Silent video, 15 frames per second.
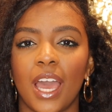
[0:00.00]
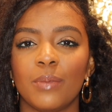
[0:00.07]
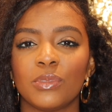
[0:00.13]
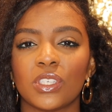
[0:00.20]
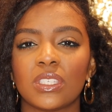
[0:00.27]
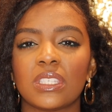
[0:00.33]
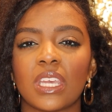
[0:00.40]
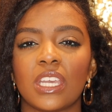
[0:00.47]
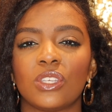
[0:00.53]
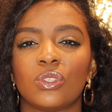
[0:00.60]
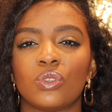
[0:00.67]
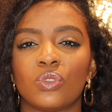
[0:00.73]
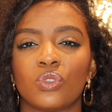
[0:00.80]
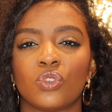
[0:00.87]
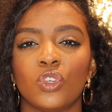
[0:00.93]
I'm just like
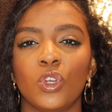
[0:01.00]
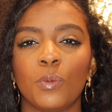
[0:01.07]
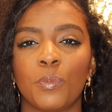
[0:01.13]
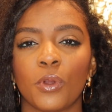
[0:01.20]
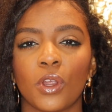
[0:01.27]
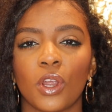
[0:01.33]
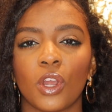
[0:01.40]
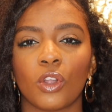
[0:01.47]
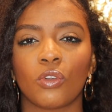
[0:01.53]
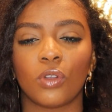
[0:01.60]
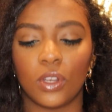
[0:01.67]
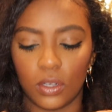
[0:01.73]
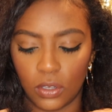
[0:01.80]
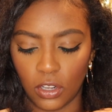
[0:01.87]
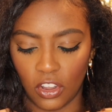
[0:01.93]
super
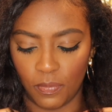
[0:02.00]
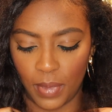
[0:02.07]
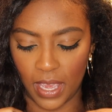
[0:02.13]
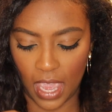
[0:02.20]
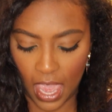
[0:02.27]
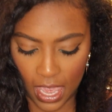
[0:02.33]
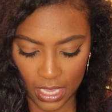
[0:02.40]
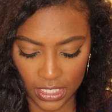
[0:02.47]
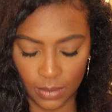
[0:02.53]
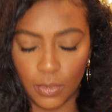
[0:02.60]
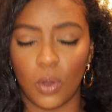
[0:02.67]
critical of my ends.